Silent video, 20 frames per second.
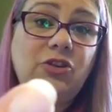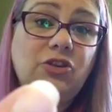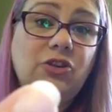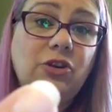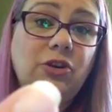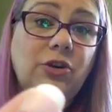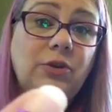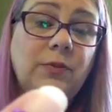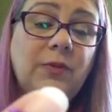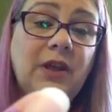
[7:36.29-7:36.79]

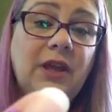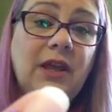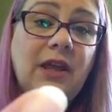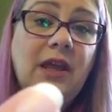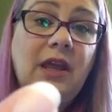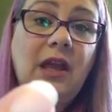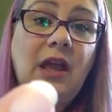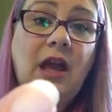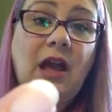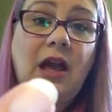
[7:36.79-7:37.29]
sure
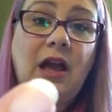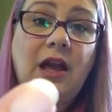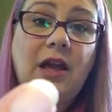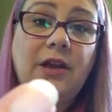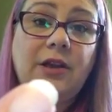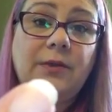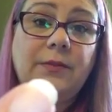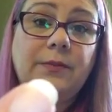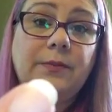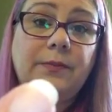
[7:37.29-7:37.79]

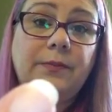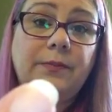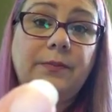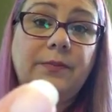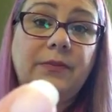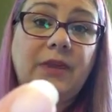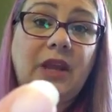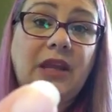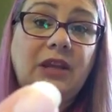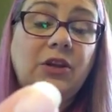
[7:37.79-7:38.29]

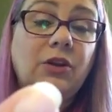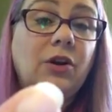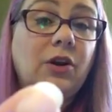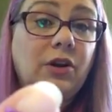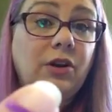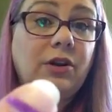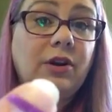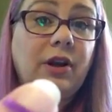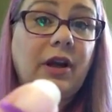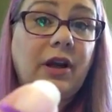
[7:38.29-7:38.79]
that
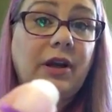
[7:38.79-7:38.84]
you're